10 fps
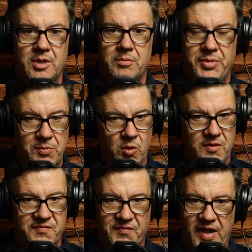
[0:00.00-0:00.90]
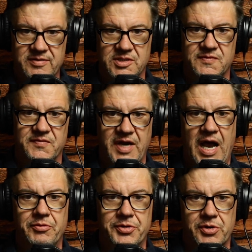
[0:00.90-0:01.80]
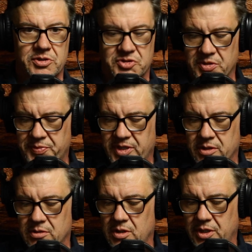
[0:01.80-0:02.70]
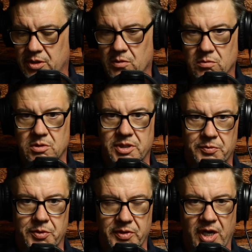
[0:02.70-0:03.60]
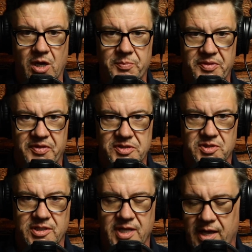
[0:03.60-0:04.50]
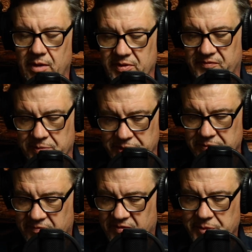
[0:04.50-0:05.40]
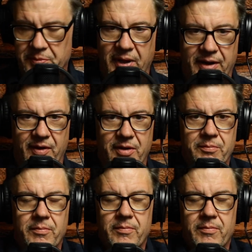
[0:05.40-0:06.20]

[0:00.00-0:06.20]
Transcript: be more effective, and how NERC CIP can really help and things like that? I mean, from your background.